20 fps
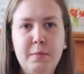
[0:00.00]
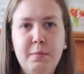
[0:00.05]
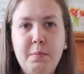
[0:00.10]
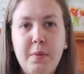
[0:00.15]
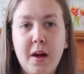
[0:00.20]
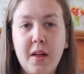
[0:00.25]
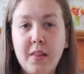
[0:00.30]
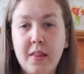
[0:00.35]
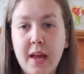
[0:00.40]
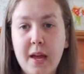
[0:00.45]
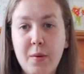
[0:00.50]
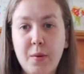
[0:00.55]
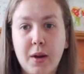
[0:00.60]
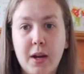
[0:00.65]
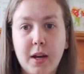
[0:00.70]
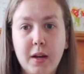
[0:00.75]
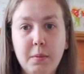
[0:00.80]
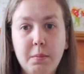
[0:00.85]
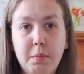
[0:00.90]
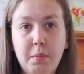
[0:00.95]
But they were
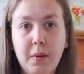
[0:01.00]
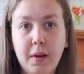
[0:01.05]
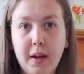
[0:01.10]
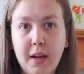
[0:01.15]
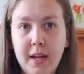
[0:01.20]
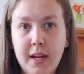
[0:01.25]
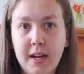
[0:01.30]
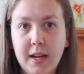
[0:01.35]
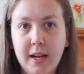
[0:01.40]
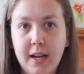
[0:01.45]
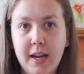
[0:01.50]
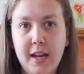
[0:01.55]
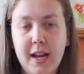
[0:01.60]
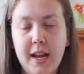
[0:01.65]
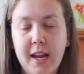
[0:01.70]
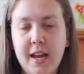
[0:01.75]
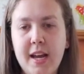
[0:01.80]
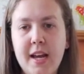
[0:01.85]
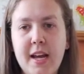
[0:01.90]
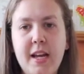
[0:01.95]

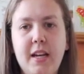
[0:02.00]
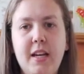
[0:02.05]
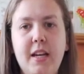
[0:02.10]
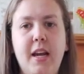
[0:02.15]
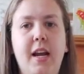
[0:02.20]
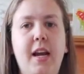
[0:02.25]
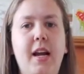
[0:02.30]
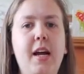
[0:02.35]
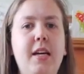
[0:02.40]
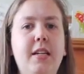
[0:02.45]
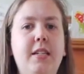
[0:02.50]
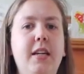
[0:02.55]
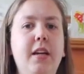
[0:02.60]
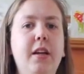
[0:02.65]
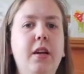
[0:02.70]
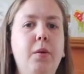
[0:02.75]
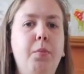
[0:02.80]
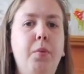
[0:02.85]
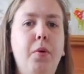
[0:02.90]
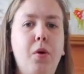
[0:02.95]
completely neglecting
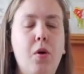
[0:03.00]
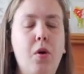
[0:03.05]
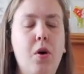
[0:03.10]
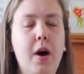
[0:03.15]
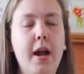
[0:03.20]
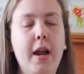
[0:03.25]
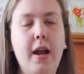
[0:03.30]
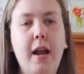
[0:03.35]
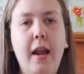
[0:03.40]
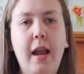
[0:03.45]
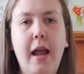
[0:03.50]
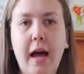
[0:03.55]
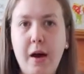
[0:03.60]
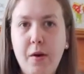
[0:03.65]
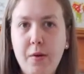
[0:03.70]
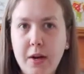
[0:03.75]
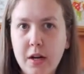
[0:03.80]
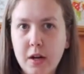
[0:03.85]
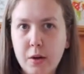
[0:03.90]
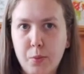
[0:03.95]
the poor and
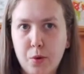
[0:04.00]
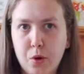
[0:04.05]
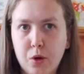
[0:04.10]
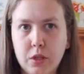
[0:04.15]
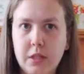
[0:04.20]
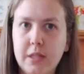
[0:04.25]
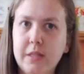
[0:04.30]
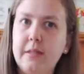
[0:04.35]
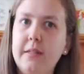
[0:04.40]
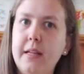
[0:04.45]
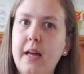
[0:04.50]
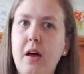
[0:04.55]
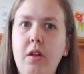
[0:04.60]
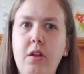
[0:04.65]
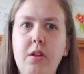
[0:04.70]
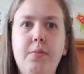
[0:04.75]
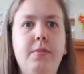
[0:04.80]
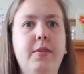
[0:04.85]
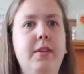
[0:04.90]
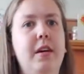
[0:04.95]
allowing the poor to sell
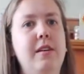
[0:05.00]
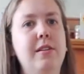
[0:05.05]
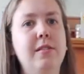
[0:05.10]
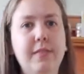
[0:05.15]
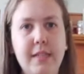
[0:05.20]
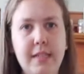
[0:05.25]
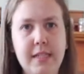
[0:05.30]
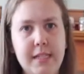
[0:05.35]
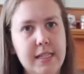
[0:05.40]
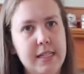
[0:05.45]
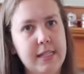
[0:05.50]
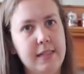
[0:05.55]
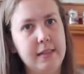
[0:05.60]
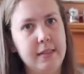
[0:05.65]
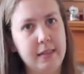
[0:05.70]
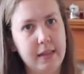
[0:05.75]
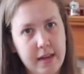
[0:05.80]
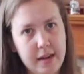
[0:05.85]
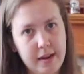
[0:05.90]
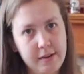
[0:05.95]
themselves into
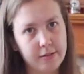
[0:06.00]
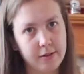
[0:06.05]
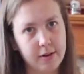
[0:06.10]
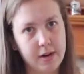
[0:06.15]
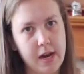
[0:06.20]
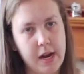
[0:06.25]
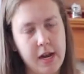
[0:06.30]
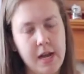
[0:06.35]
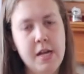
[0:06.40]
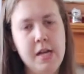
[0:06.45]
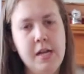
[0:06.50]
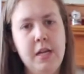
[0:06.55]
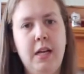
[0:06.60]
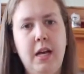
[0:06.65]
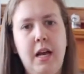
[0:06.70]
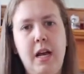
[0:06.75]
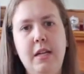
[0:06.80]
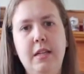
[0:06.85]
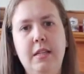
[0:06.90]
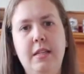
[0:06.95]
slavery
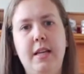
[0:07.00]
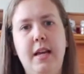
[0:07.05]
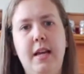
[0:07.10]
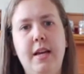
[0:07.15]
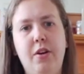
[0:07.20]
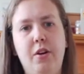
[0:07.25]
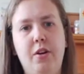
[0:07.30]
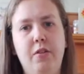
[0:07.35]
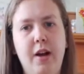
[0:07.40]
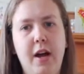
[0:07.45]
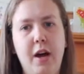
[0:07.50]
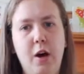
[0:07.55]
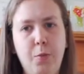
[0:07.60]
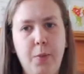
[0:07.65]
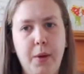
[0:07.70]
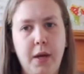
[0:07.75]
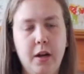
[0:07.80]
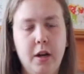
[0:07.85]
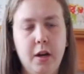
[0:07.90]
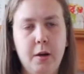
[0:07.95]
instead of
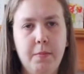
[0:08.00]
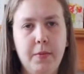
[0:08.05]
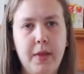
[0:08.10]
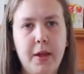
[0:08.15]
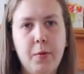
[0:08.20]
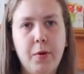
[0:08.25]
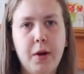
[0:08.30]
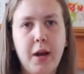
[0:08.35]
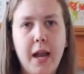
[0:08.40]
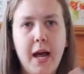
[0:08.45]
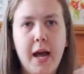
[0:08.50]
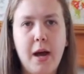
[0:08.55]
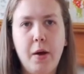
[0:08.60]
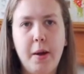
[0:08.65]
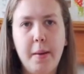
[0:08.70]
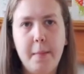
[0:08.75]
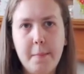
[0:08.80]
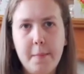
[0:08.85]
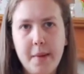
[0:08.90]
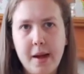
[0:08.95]
helping them. They were
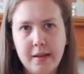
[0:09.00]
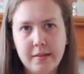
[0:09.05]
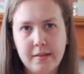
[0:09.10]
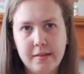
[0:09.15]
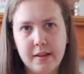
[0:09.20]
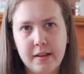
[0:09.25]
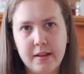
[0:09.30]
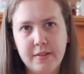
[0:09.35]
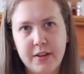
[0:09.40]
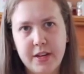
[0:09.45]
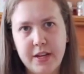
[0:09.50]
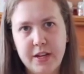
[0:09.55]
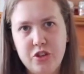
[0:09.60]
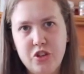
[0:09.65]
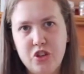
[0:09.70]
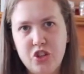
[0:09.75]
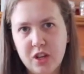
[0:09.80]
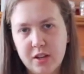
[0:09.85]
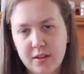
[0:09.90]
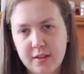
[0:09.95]
allowing massive
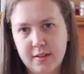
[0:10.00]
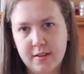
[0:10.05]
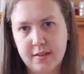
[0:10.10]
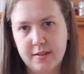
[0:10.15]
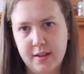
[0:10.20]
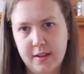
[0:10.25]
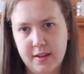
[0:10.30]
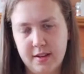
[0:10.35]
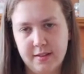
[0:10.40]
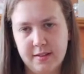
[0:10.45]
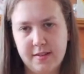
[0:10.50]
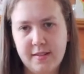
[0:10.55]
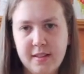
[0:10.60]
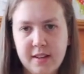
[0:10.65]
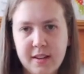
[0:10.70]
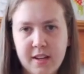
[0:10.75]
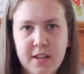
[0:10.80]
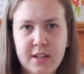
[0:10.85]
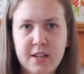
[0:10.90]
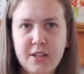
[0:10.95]
injustices
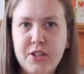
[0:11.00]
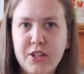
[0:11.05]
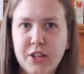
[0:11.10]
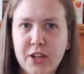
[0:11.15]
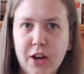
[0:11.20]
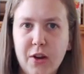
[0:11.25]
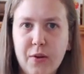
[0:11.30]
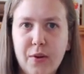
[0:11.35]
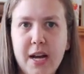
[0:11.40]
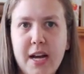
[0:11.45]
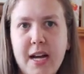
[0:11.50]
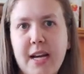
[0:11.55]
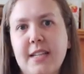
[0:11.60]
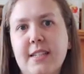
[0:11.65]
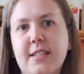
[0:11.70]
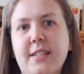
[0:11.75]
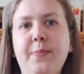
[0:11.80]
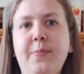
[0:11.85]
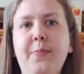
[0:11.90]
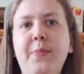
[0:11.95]
to go
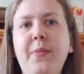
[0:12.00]
ahead.